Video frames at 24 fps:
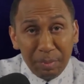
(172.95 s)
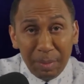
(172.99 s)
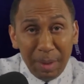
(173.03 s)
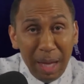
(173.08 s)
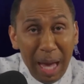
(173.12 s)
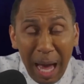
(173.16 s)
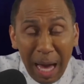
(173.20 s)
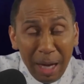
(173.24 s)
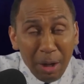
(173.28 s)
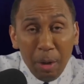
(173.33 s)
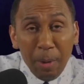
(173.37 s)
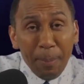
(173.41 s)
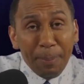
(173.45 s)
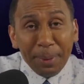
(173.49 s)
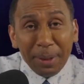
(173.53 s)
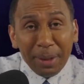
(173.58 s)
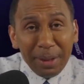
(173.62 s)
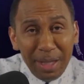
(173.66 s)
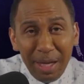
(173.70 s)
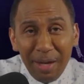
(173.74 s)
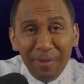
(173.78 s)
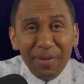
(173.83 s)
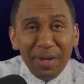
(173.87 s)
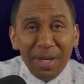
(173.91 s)
I don't
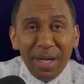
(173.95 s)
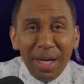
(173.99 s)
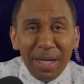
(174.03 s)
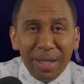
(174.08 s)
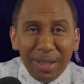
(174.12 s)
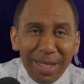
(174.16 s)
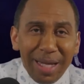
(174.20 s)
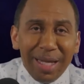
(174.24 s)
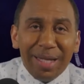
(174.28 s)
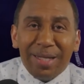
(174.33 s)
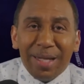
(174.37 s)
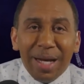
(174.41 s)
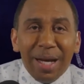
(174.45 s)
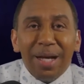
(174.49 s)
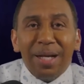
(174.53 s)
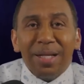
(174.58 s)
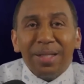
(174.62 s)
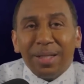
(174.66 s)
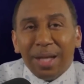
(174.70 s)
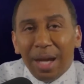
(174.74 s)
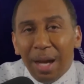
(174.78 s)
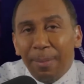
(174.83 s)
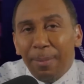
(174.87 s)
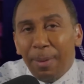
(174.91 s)
believe in it, there does
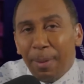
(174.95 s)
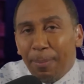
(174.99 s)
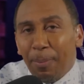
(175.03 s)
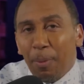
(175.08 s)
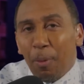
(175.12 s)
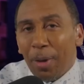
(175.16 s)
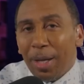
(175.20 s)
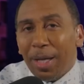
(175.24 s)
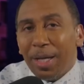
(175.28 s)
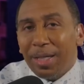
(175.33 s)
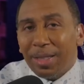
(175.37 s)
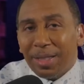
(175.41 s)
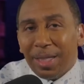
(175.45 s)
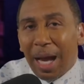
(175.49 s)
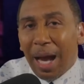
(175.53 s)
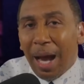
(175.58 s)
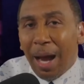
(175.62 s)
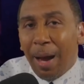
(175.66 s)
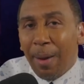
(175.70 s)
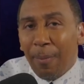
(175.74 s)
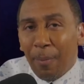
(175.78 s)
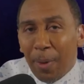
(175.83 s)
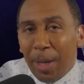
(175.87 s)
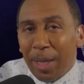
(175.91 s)
come a point in
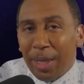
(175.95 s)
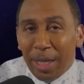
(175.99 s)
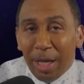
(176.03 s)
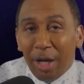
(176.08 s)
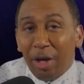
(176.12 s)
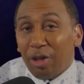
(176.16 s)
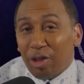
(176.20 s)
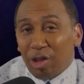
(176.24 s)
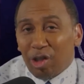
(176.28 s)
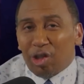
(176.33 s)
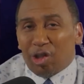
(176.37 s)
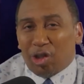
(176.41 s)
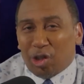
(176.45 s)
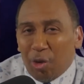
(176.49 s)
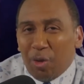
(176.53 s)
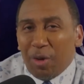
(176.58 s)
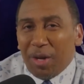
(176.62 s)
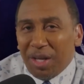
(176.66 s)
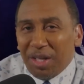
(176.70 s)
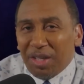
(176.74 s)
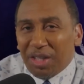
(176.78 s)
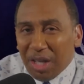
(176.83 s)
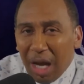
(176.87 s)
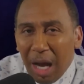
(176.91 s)
time where there are
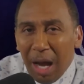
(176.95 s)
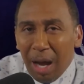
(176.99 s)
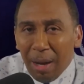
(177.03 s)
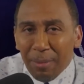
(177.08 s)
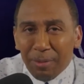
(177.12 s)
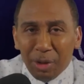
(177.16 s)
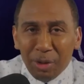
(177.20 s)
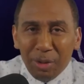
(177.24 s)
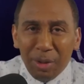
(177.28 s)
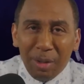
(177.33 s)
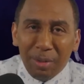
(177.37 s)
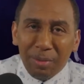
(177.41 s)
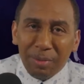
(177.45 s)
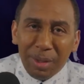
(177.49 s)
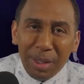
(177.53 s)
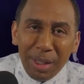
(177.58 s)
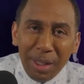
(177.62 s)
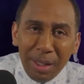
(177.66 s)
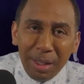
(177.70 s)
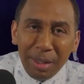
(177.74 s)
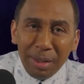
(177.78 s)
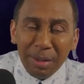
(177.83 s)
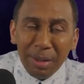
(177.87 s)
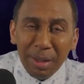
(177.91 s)
certain jobs you don't
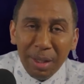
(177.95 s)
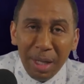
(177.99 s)
need.